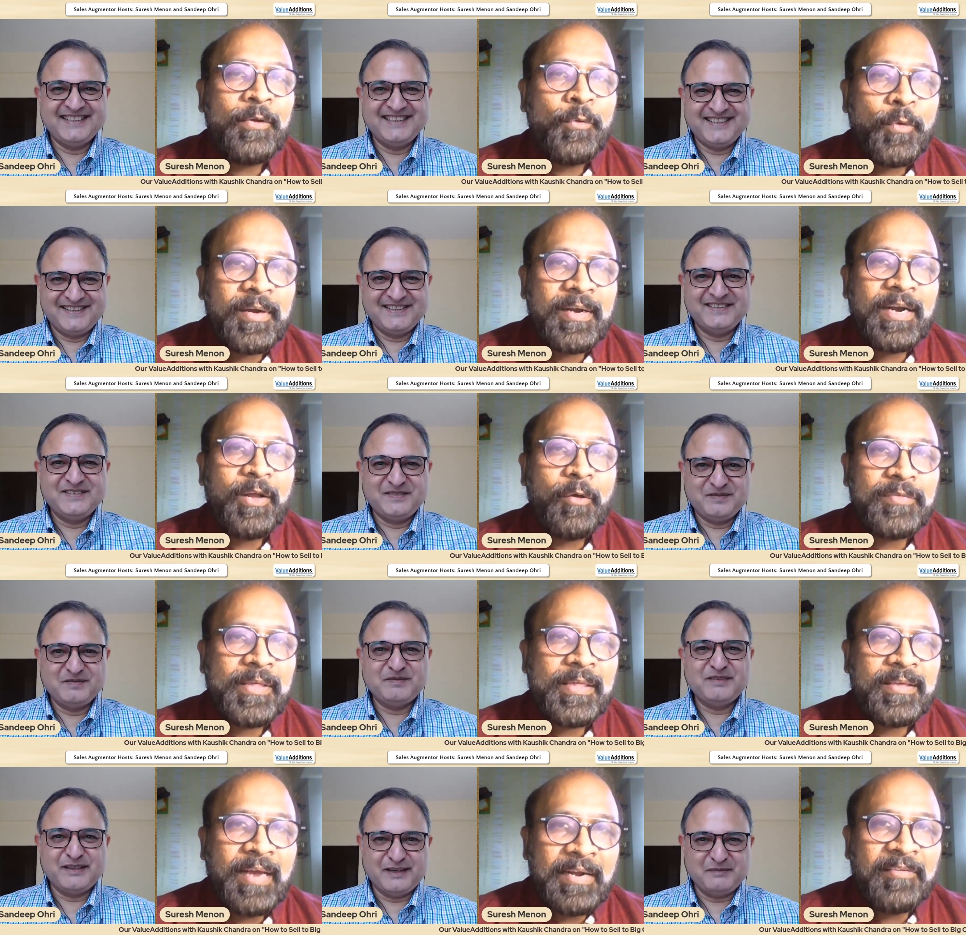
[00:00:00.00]
Speaker 1: nookad of
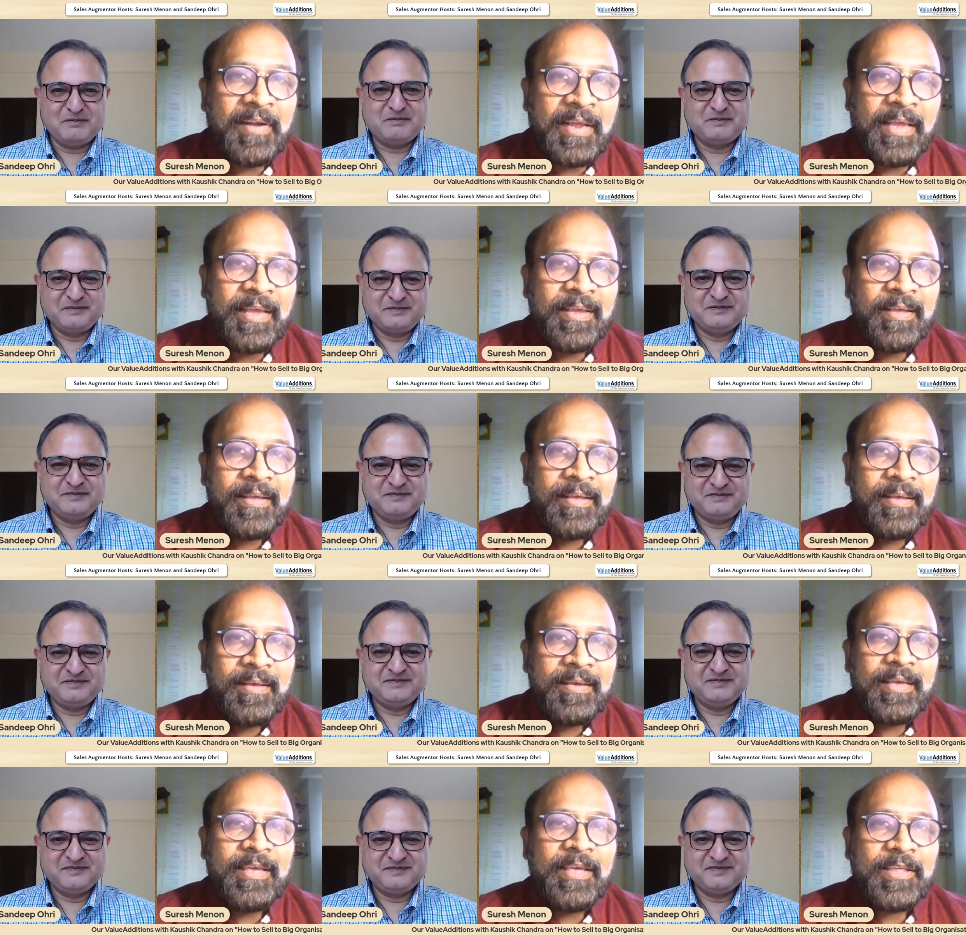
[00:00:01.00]
this country,
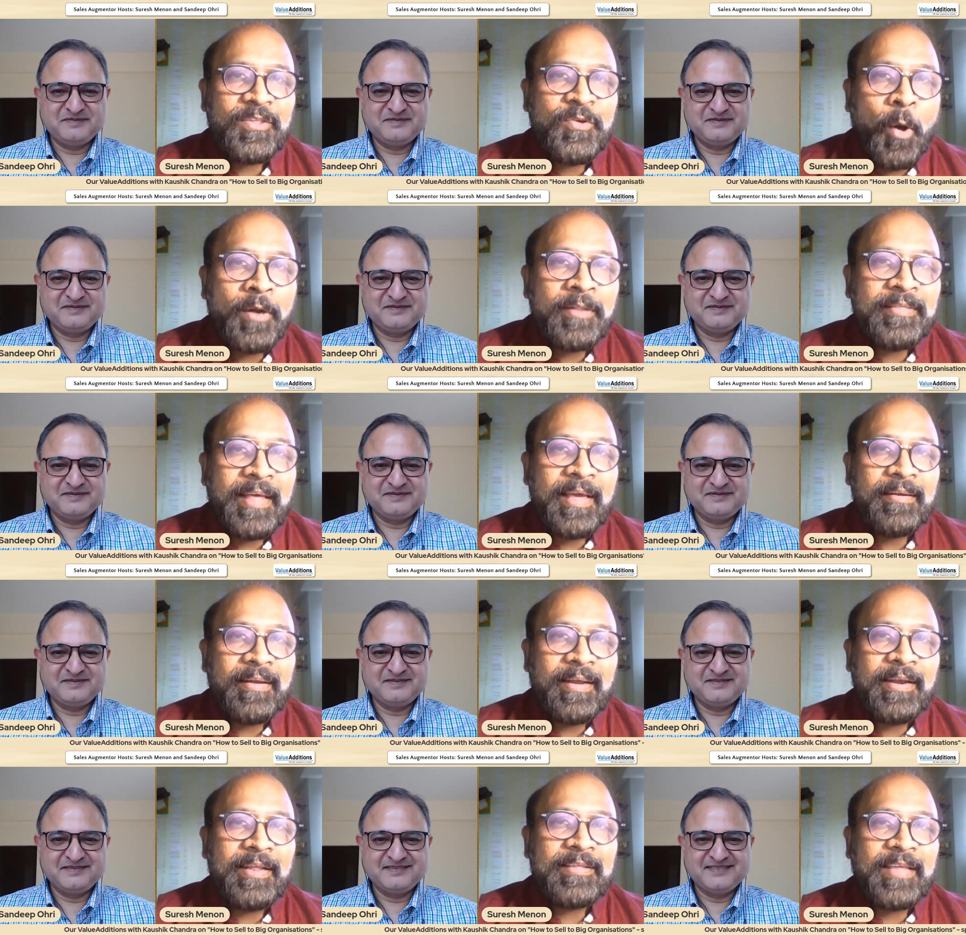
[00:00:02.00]
he has gone there
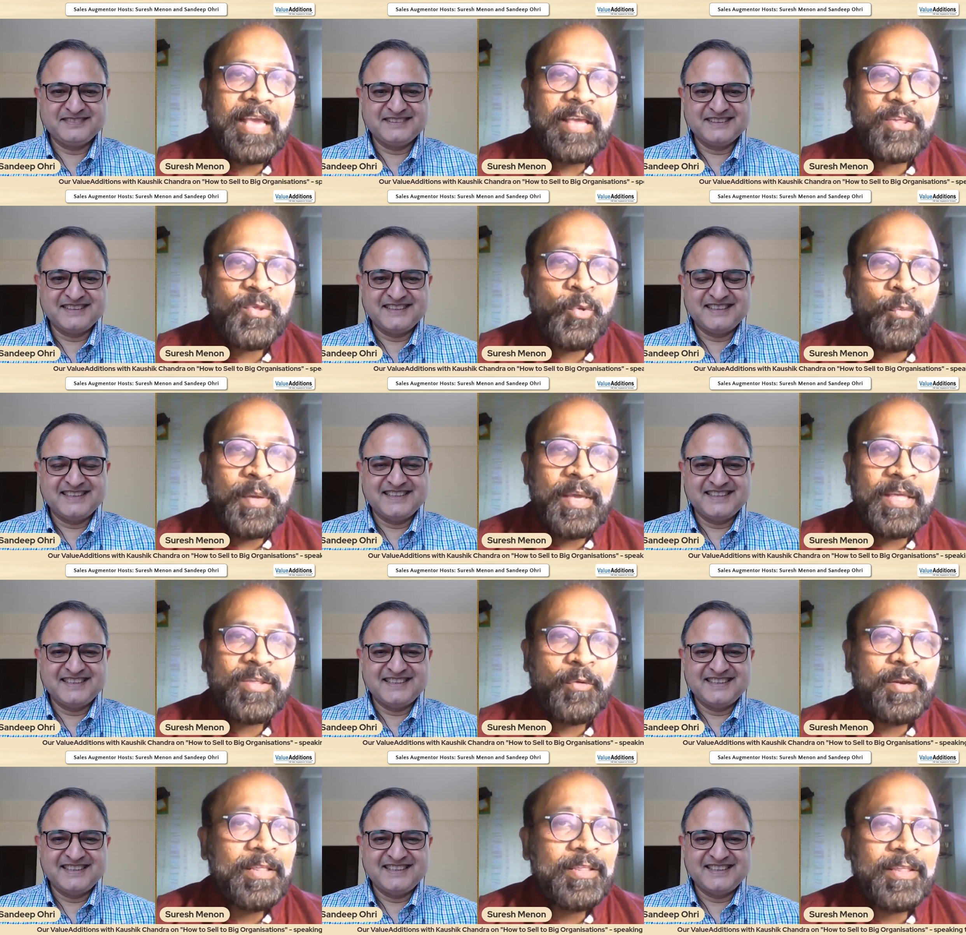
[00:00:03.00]
in his SUVs
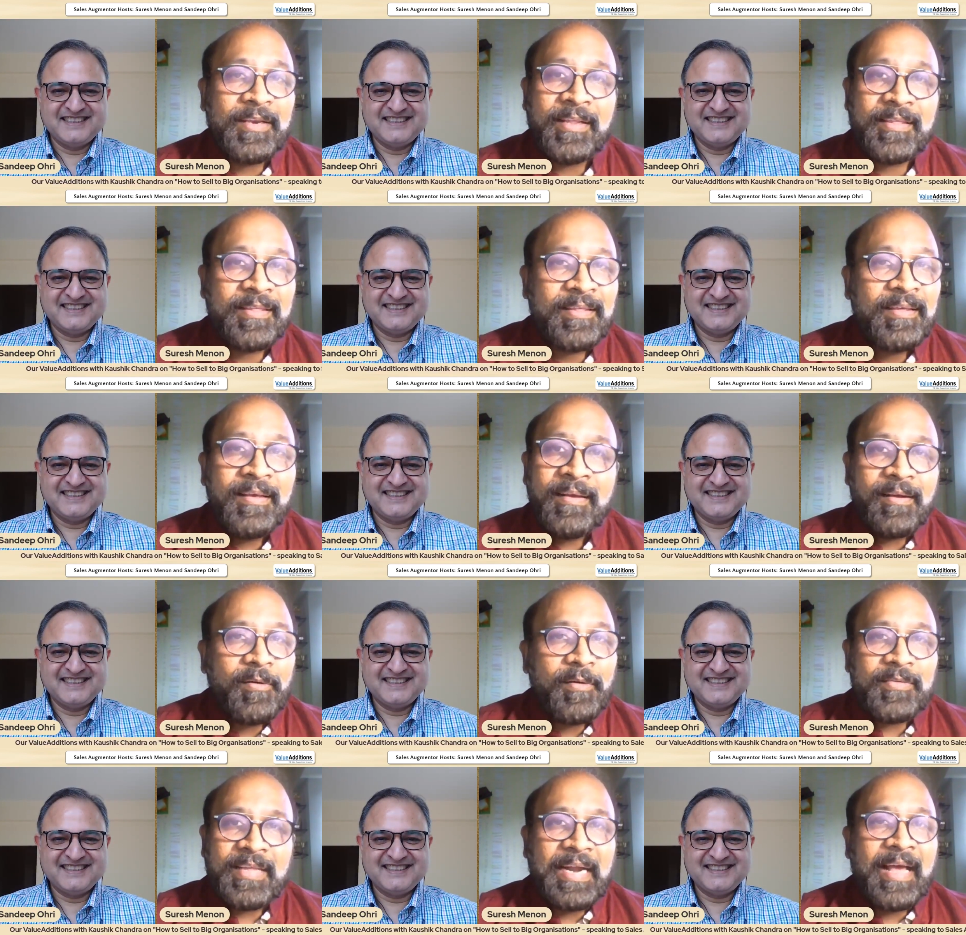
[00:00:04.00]
or is in his
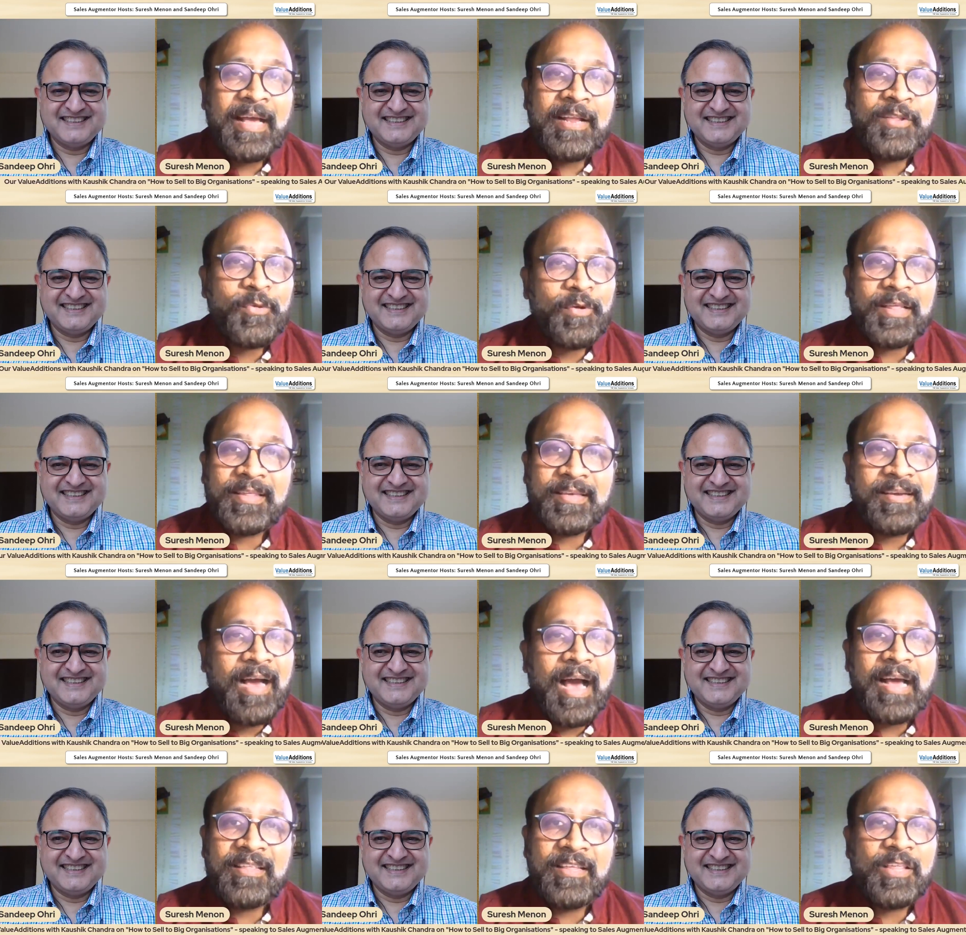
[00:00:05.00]
sedans or his
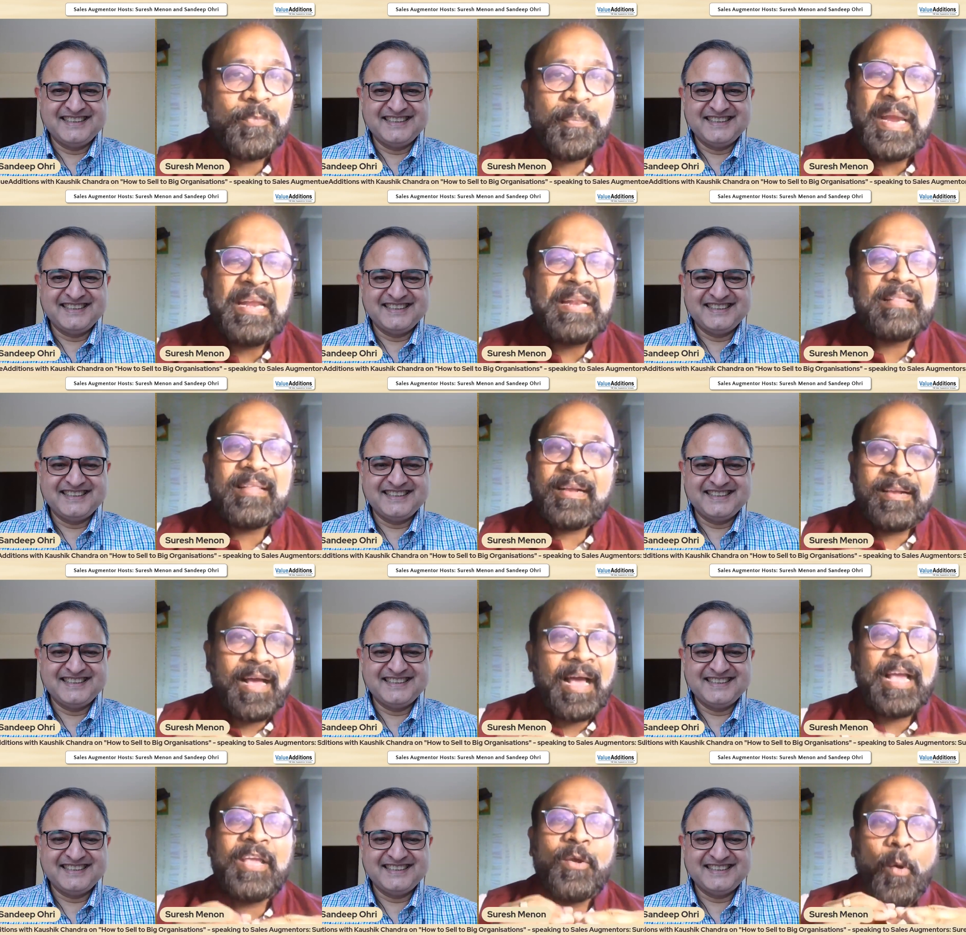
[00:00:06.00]
cars. He's been the
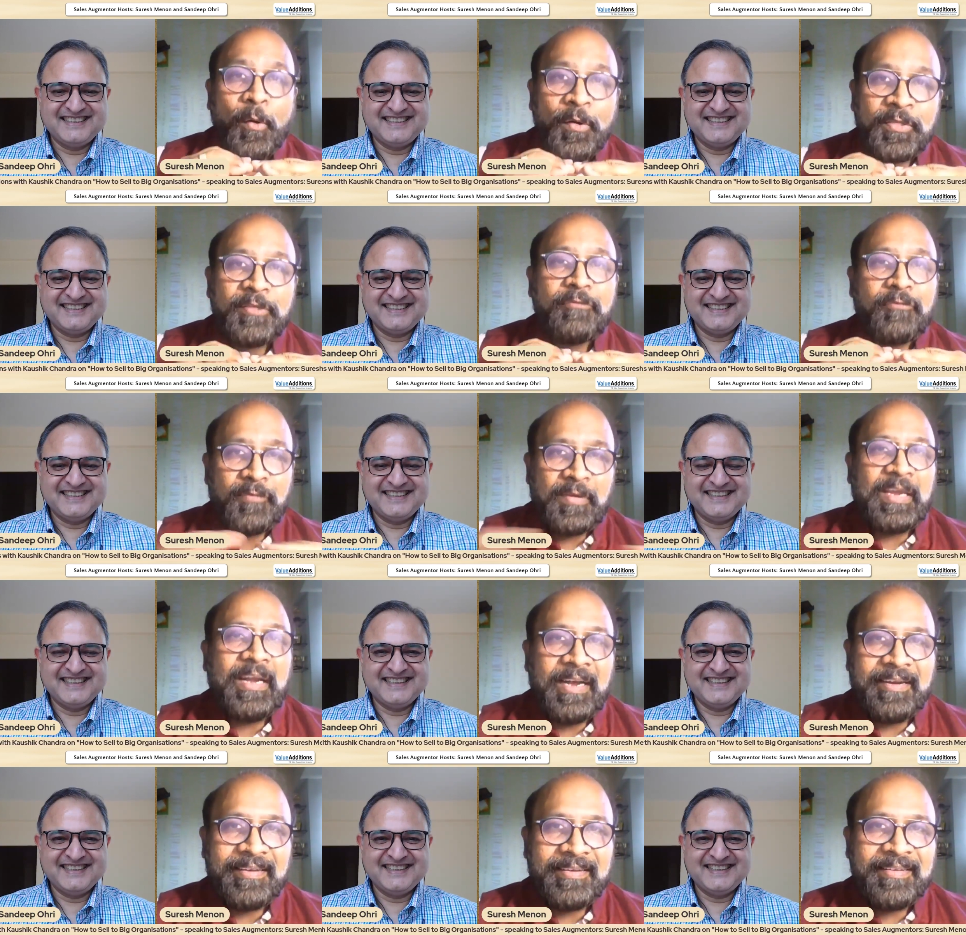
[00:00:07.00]
guy on the
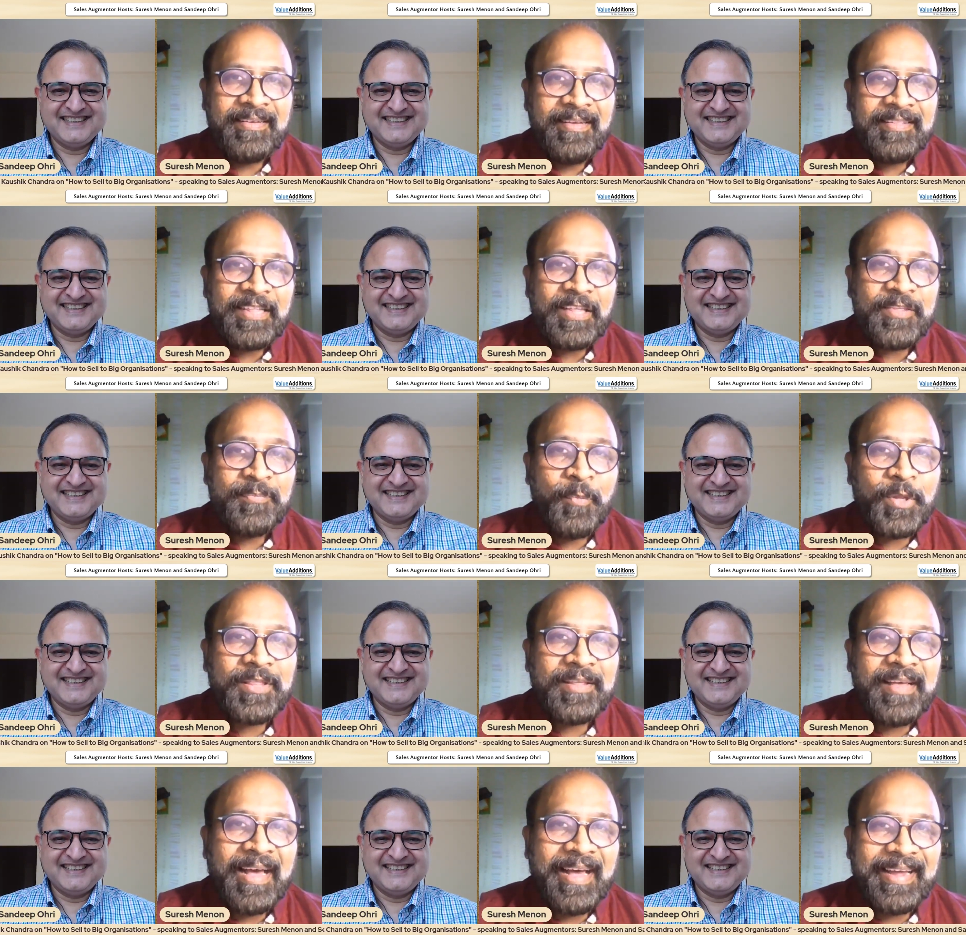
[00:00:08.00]
field, the
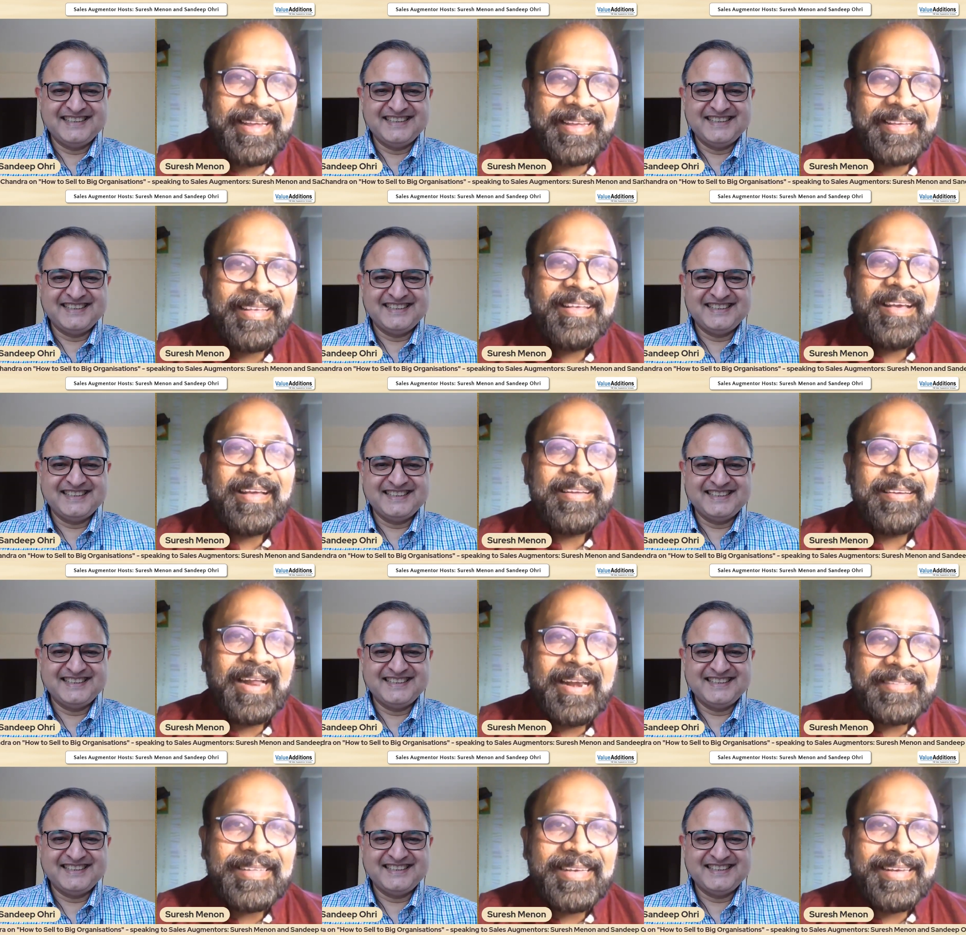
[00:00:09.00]
huge guy.
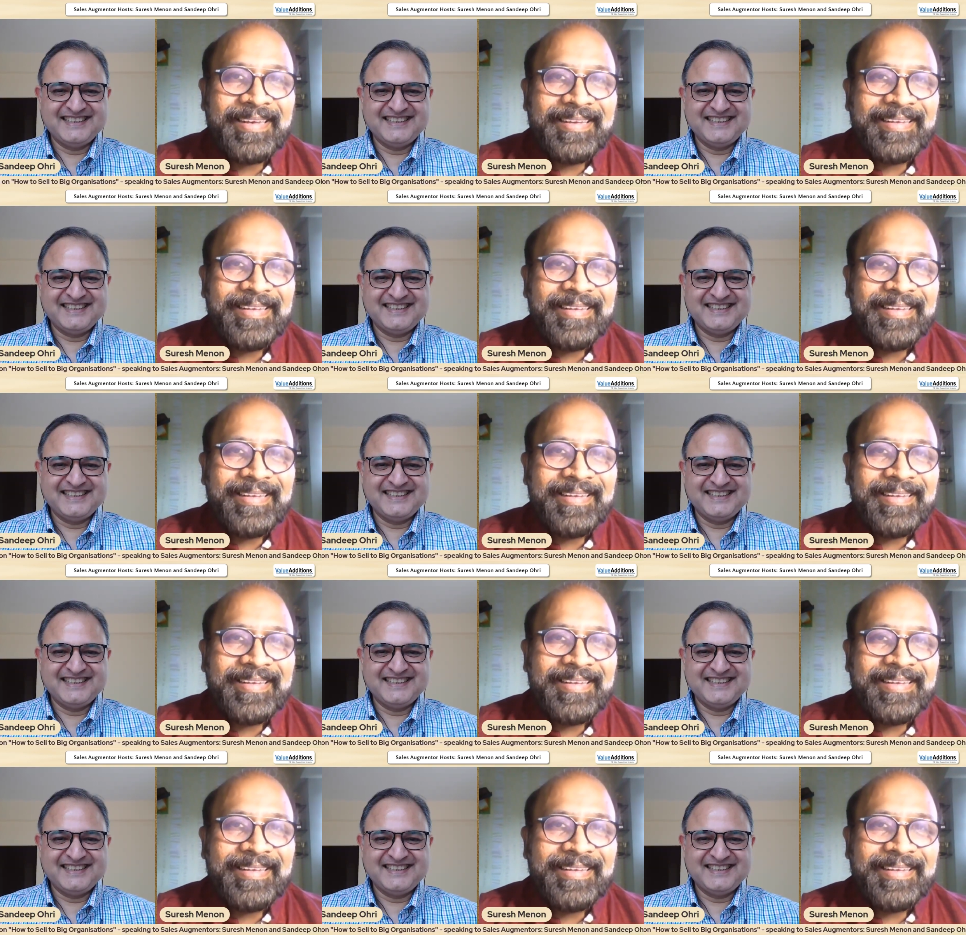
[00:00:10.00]
none other